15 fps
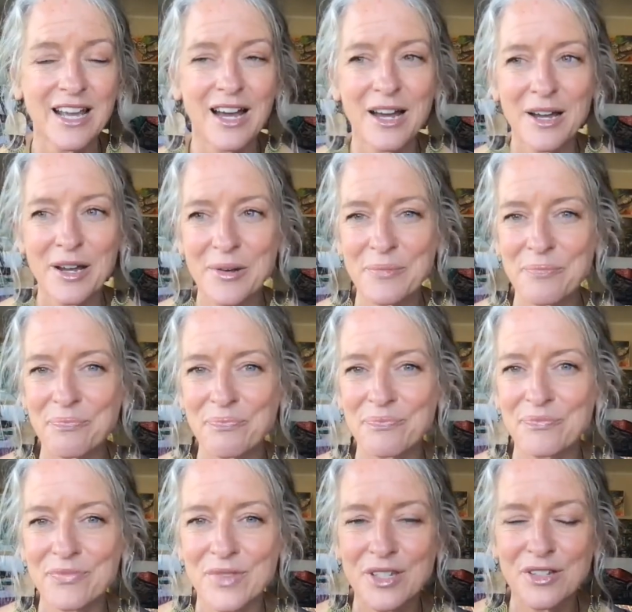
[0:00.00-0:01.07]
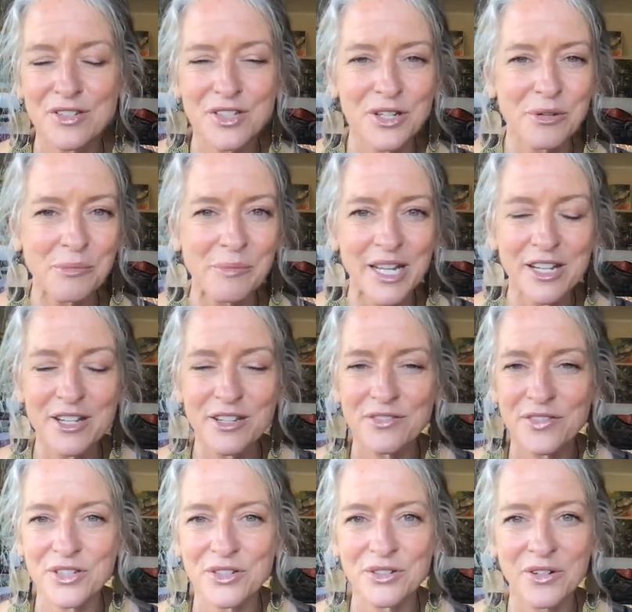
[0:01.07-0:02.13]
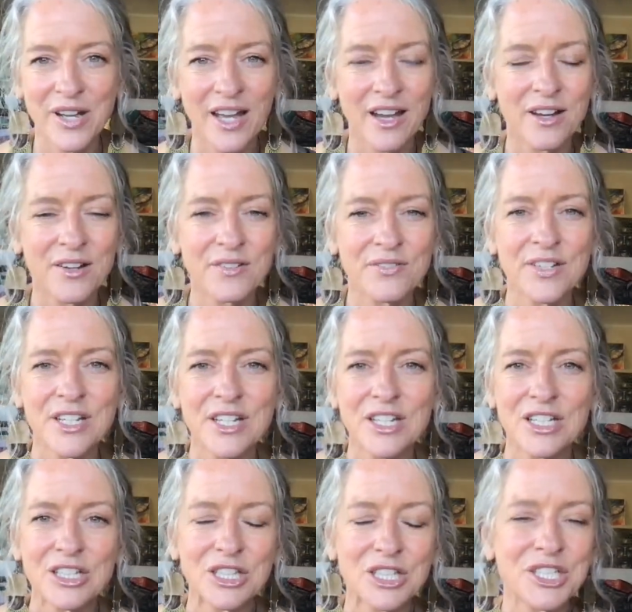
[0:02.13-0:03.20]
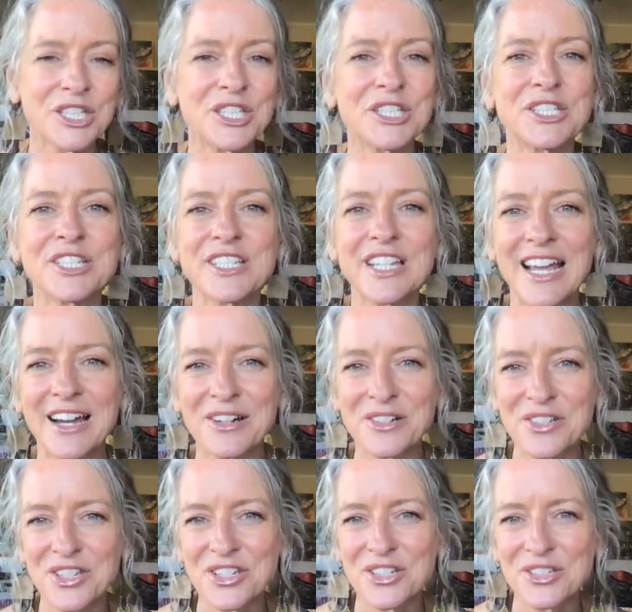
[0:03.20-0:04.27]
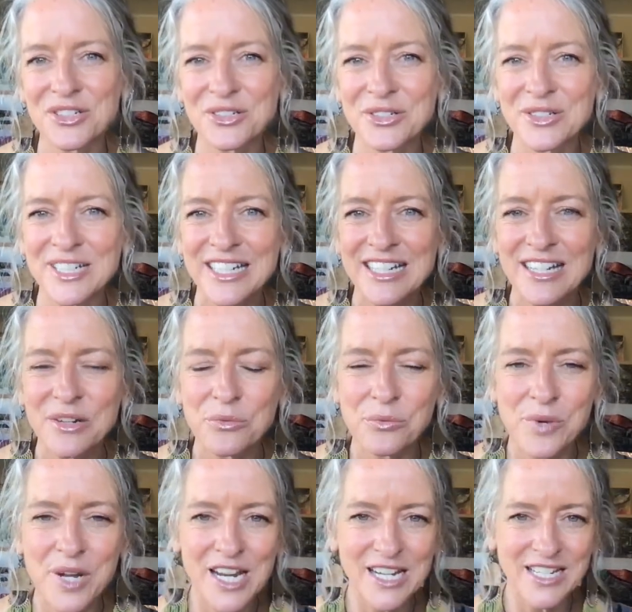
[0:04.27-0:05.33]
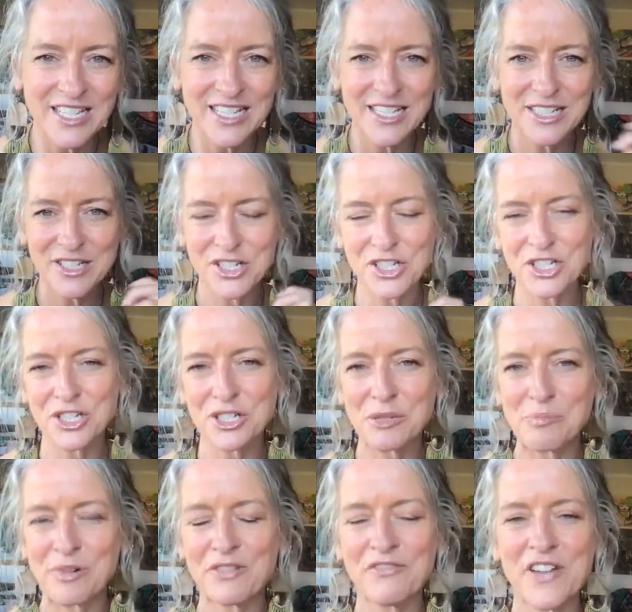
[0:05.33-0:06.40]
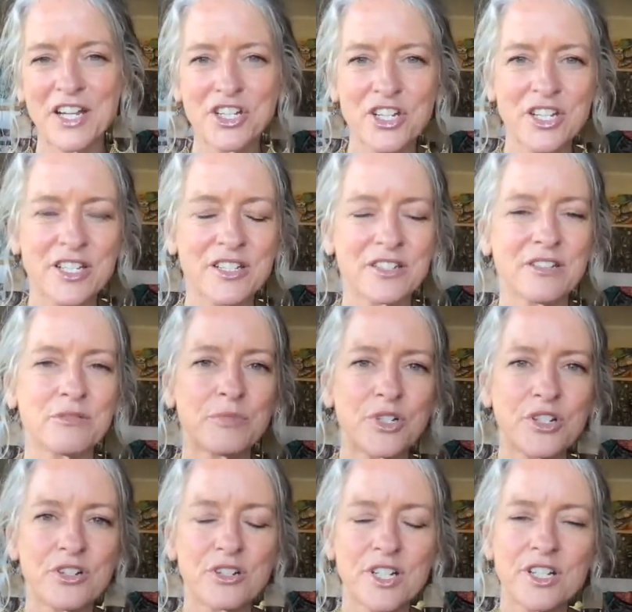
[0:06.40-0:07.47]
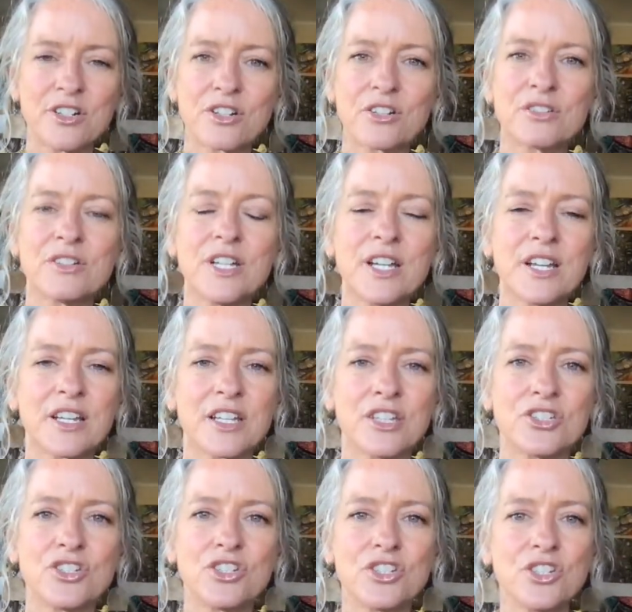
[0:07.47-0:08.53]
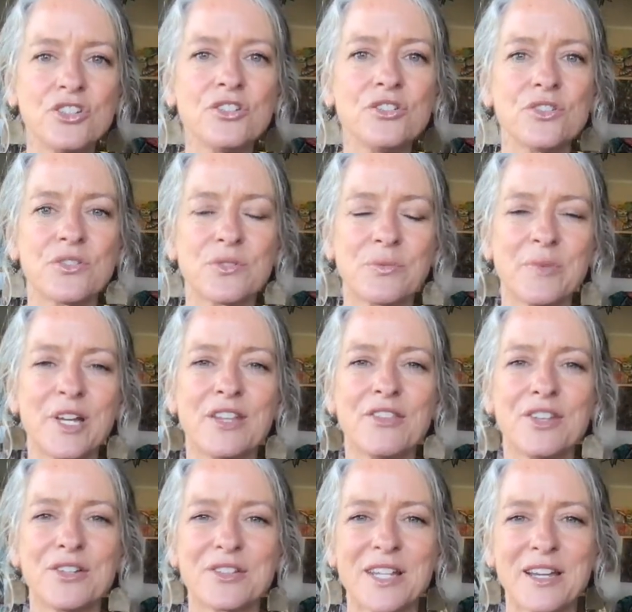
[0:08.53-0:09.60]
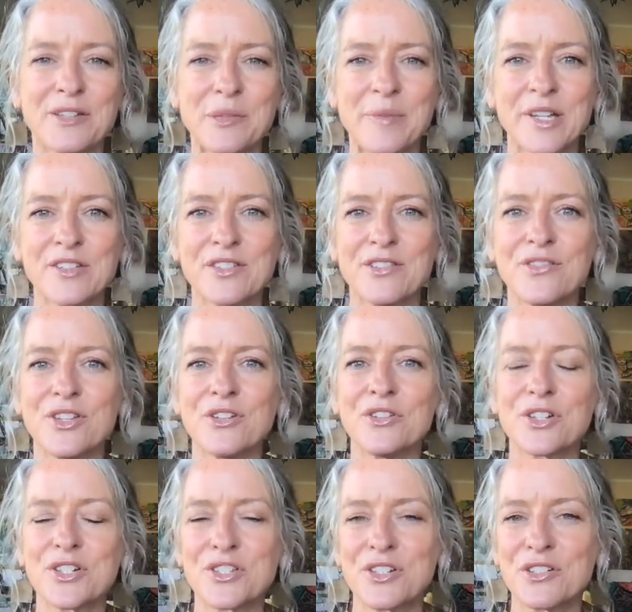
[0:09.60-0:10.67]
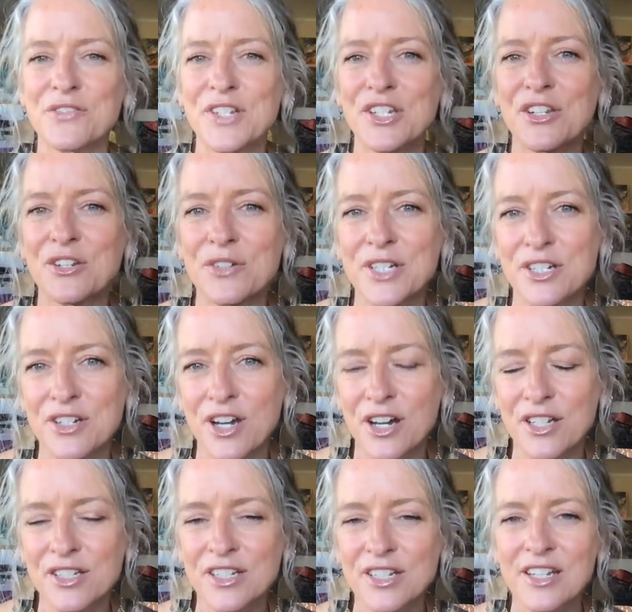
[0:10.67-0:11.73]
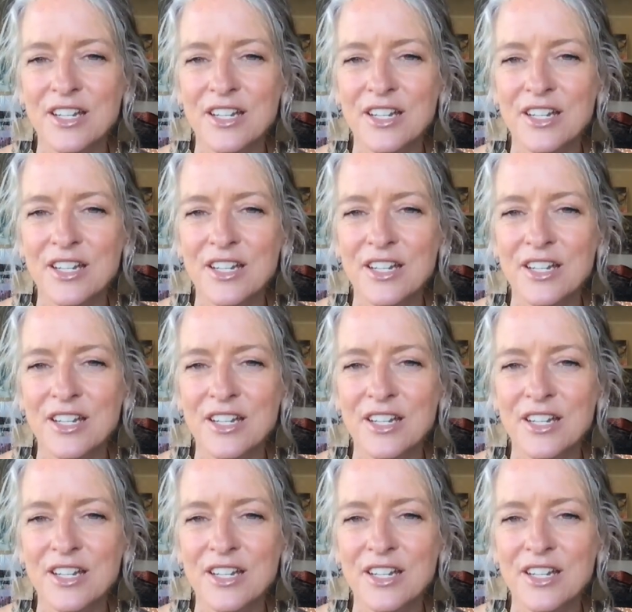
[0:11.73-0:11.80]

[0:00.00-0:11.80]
Um, so many of you have learned how to rein in your perfectionism or your inner critic and choose when those aspects of you are serving you and not.